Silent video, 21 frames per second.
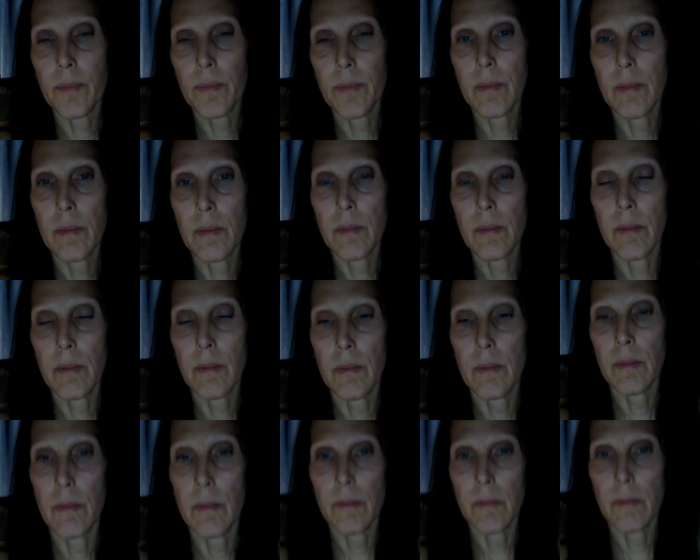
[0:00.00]

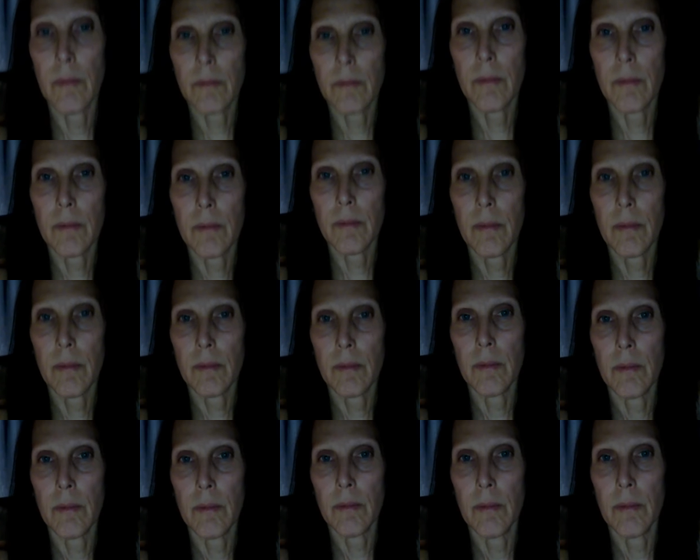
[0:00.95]

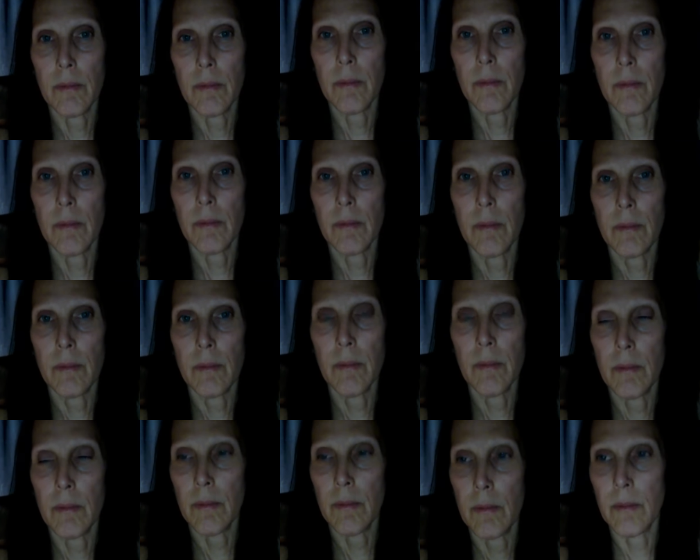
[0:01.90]

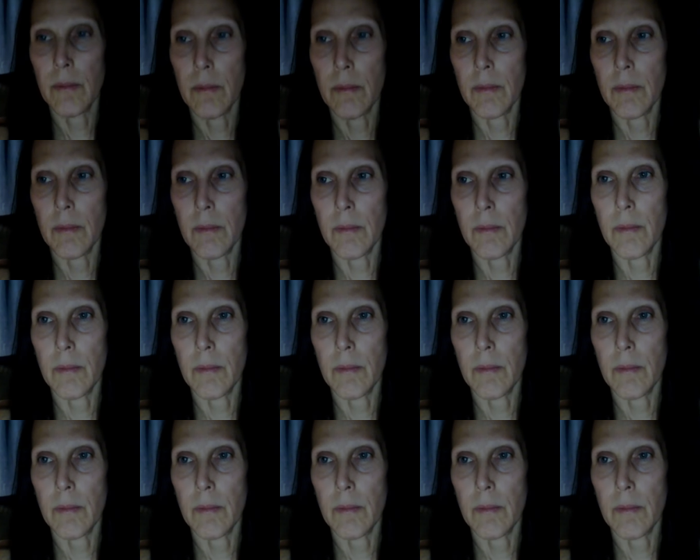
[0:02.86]
Nobody speaks.